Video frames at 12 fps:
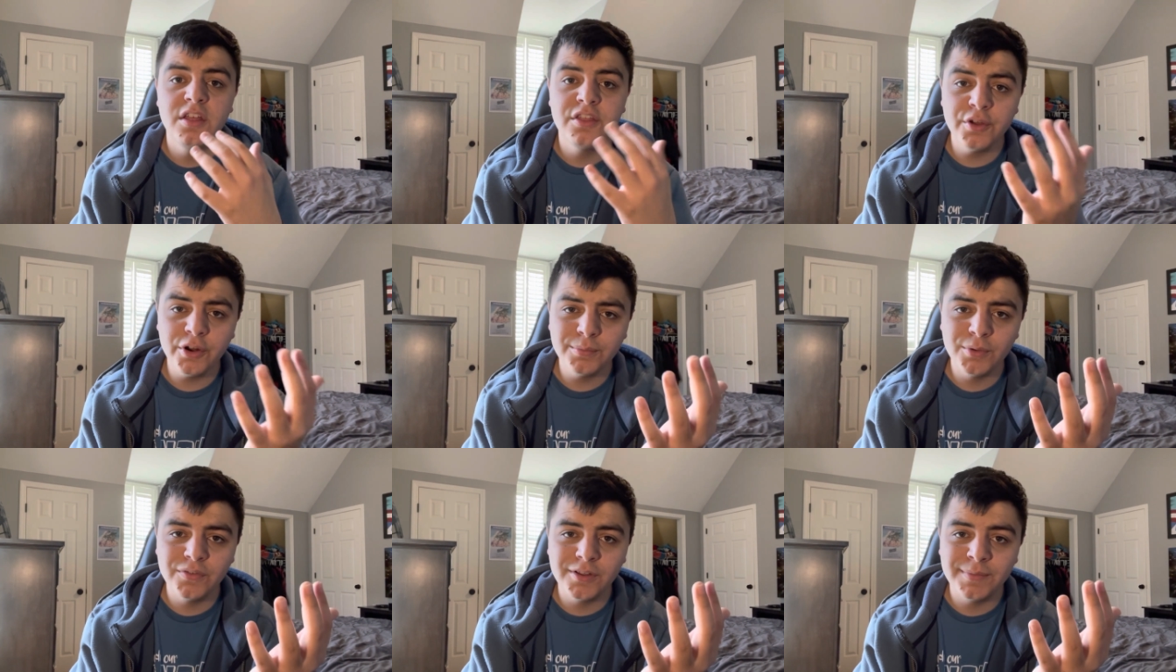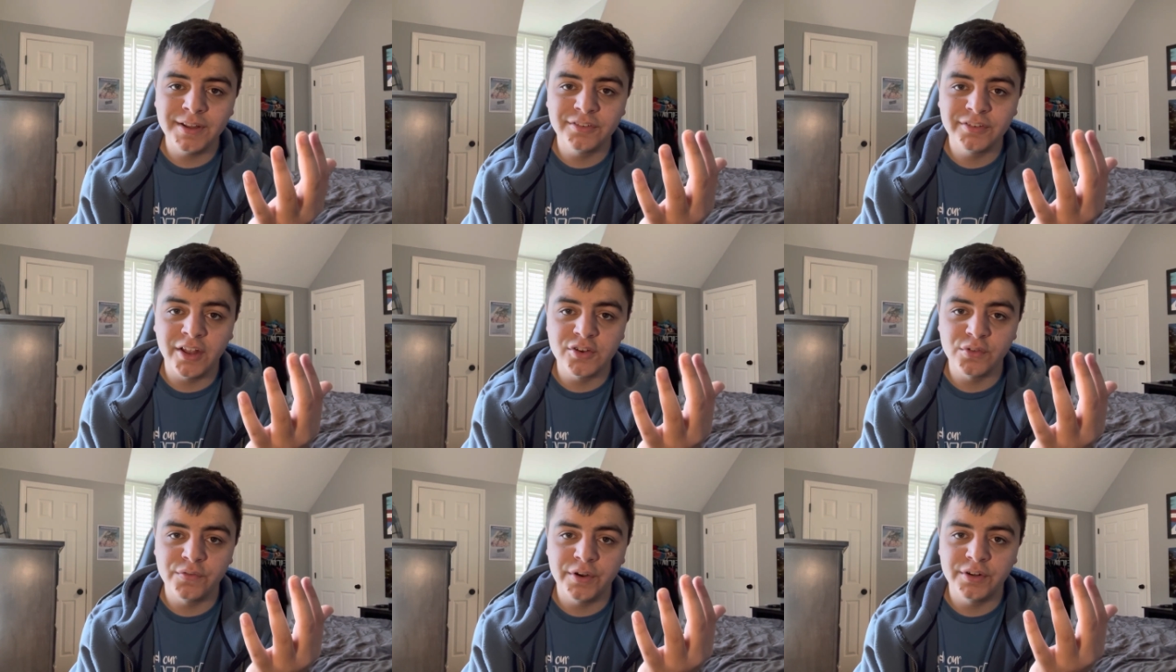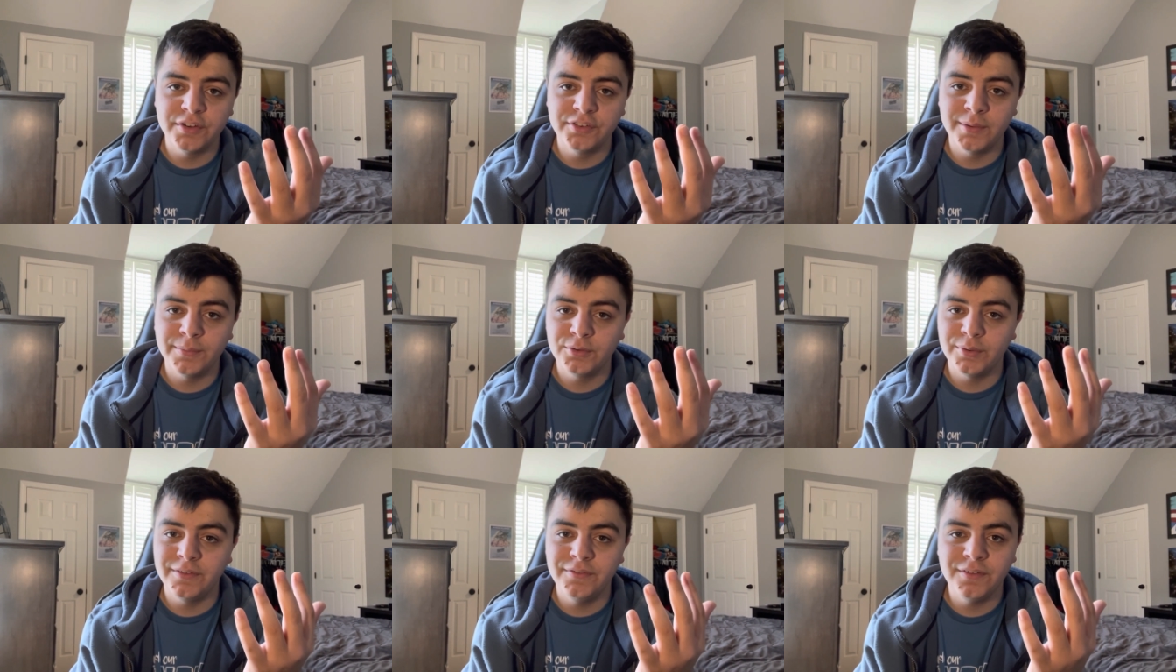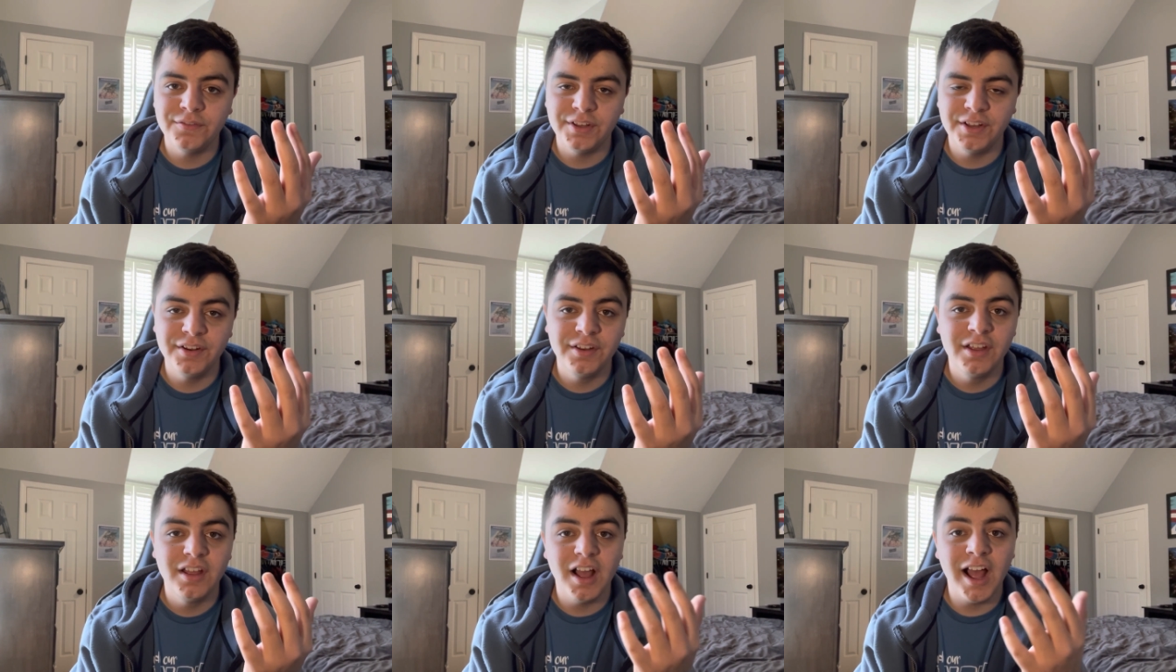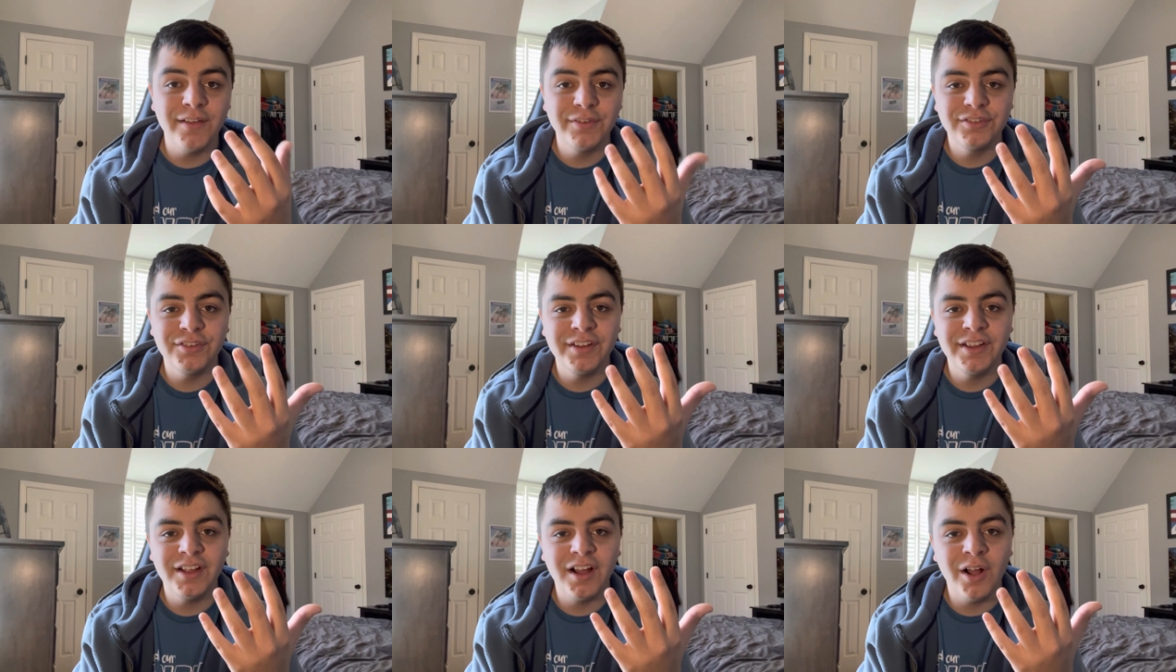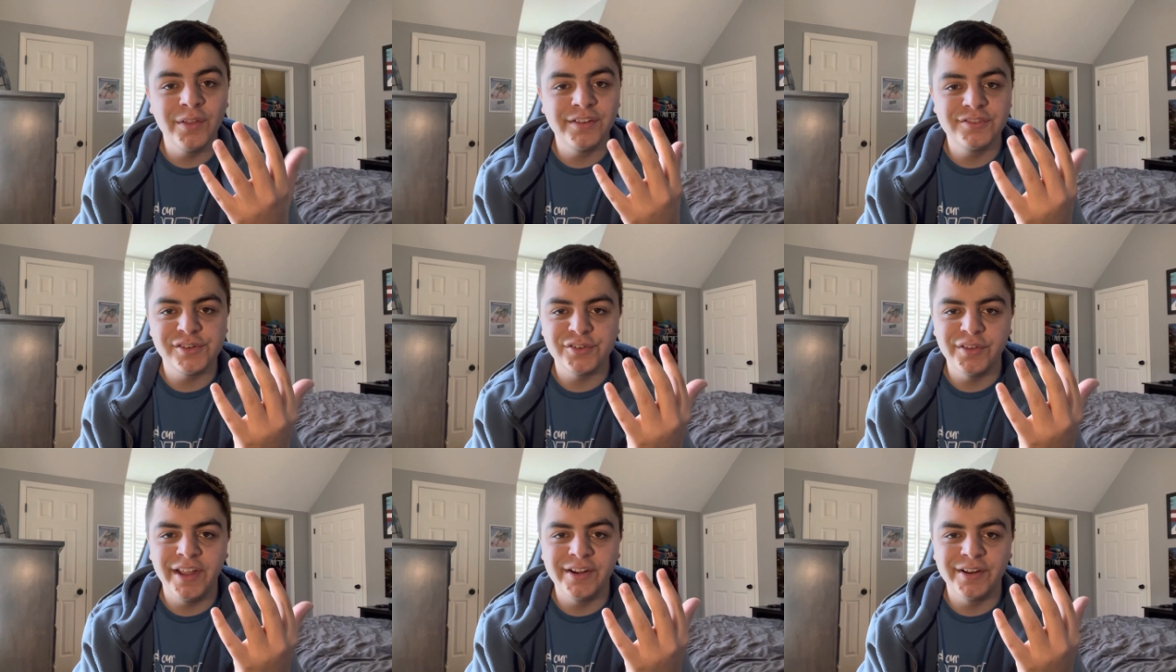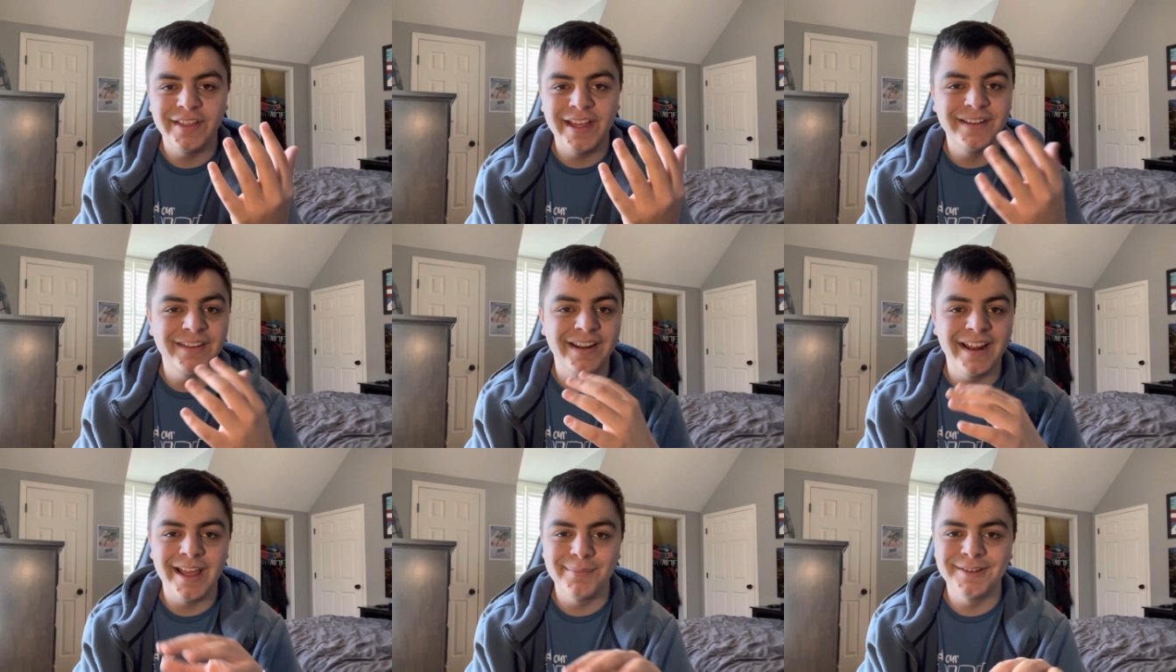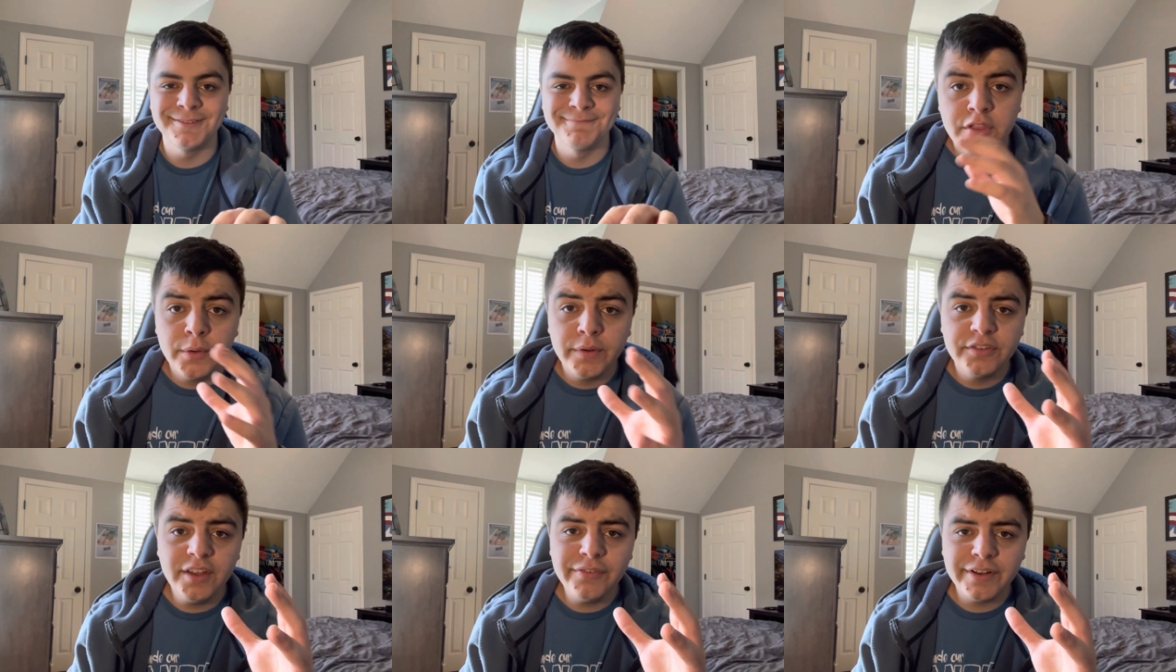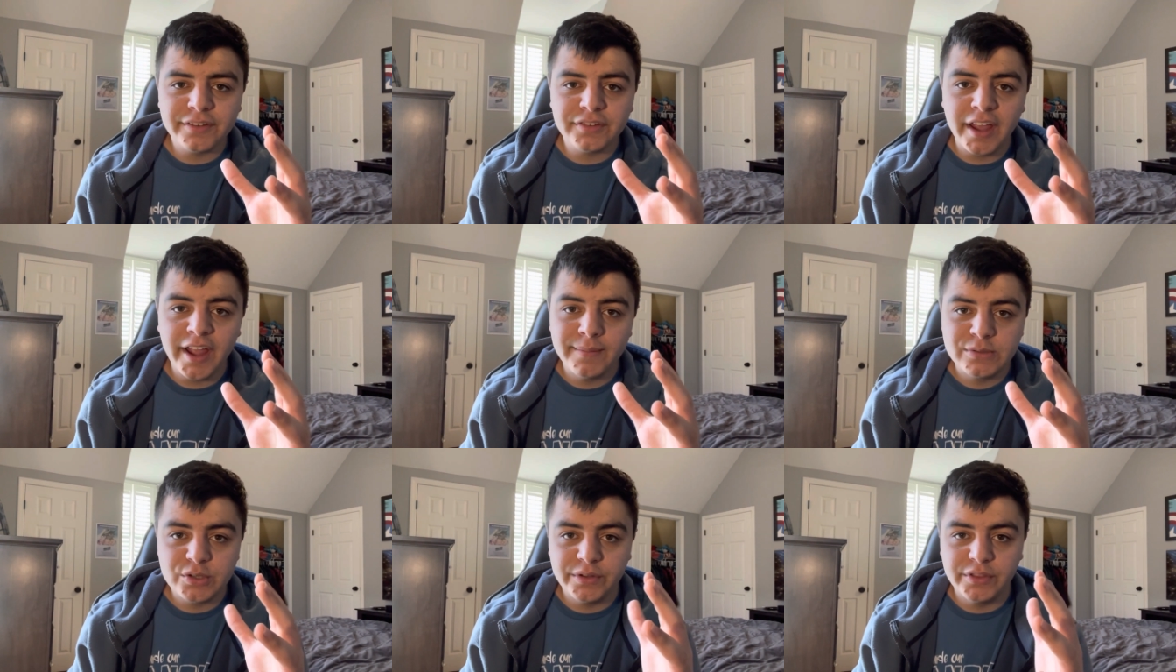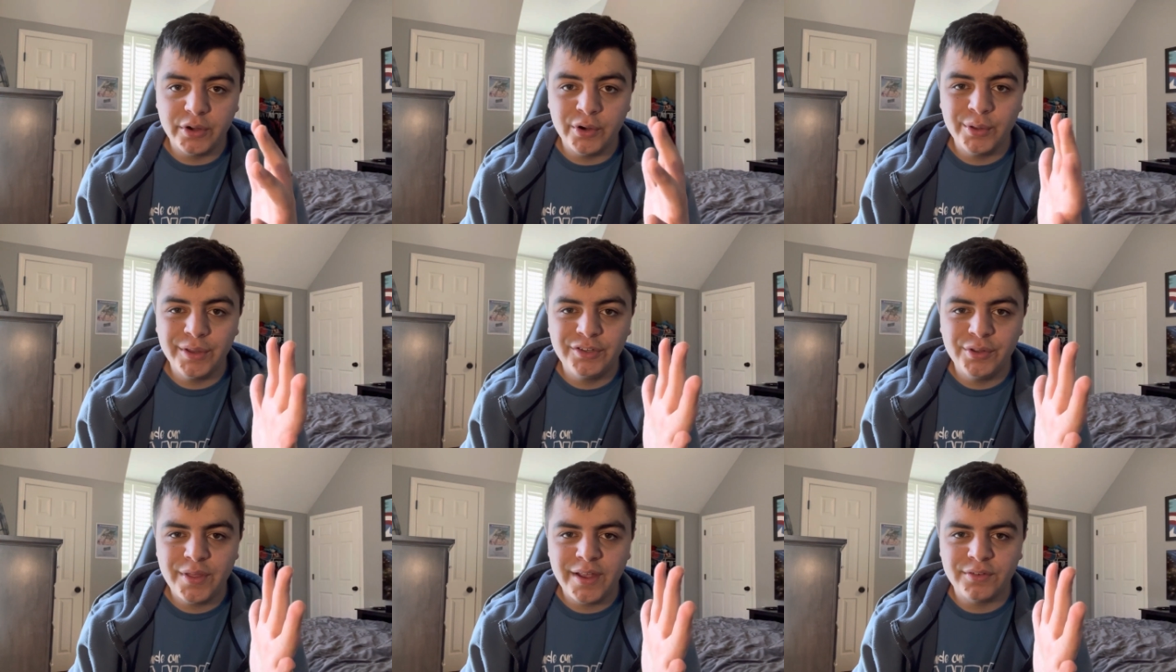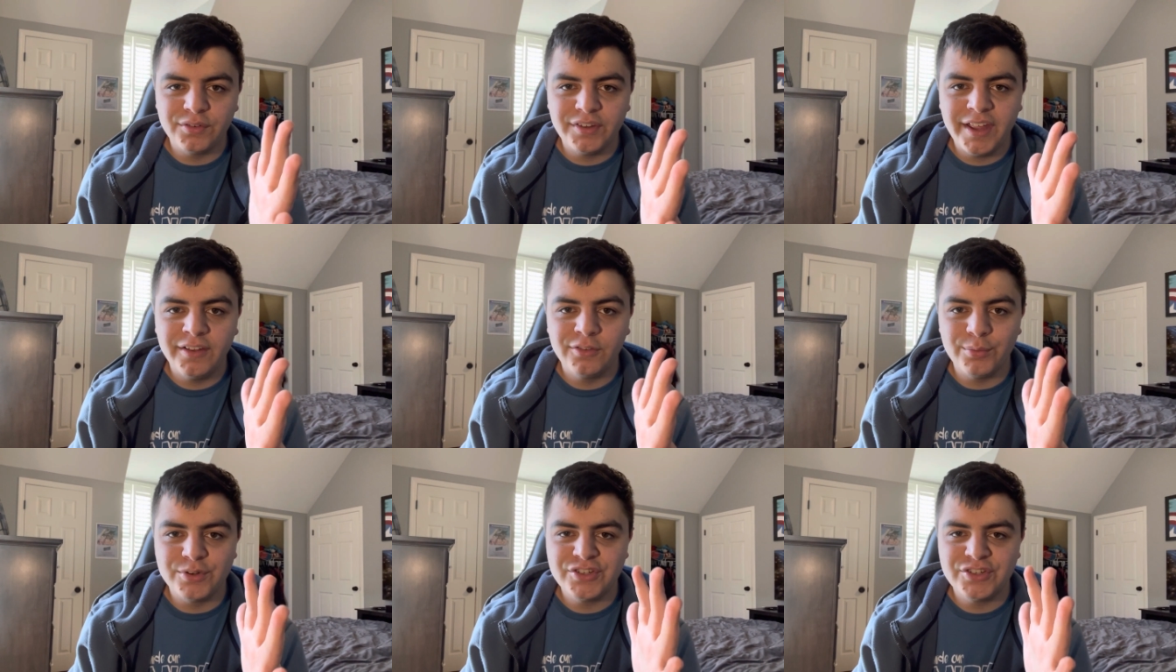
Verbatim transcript: third movie being scheduled for December 2015. Obviously, all these years later, that didn't happen. There was even a time during the early 2010s when